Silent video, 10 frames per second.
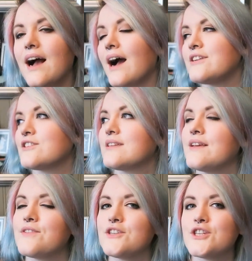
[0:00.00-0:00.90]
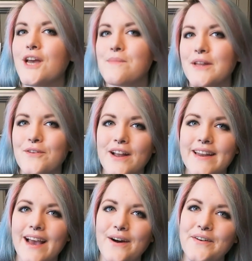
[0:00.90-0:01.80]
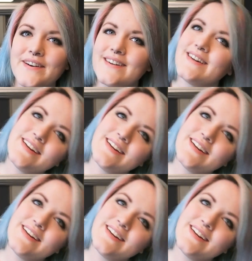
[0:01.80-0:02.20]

I just live in Germany right now.